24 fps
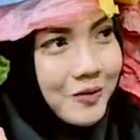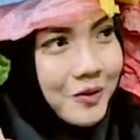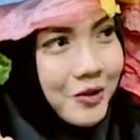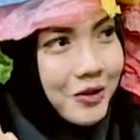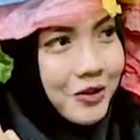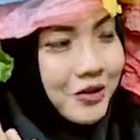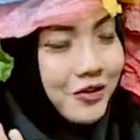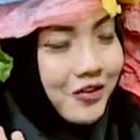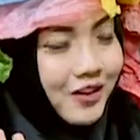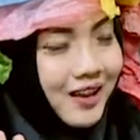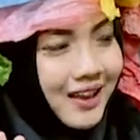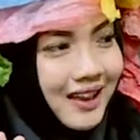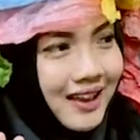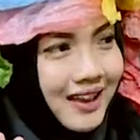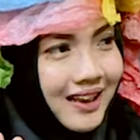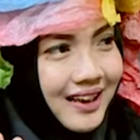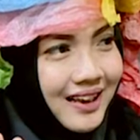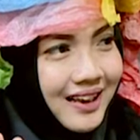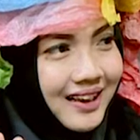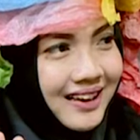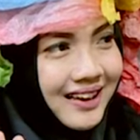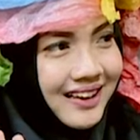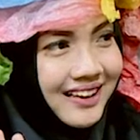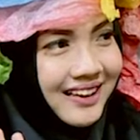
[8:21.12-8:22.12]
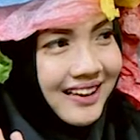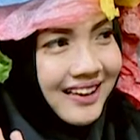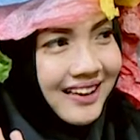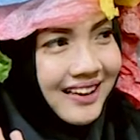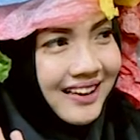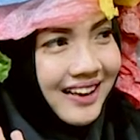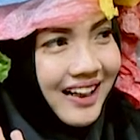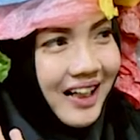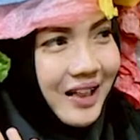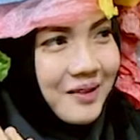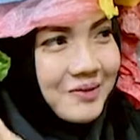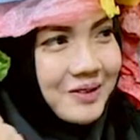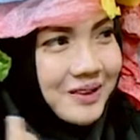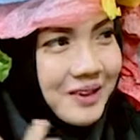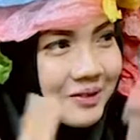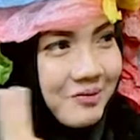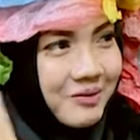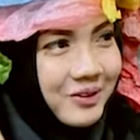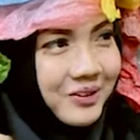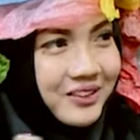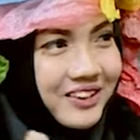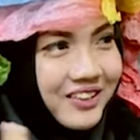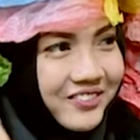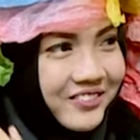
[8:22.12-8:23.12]
What do you think? I'm still
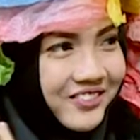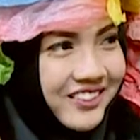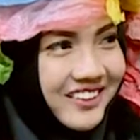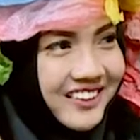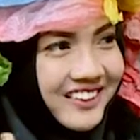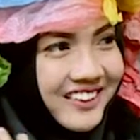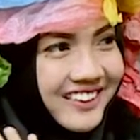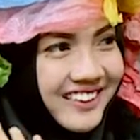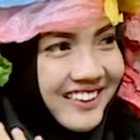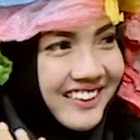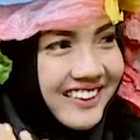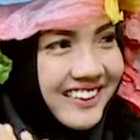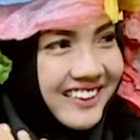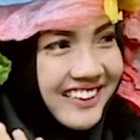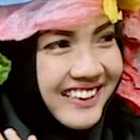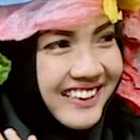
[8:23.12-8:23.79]
beautiful or not?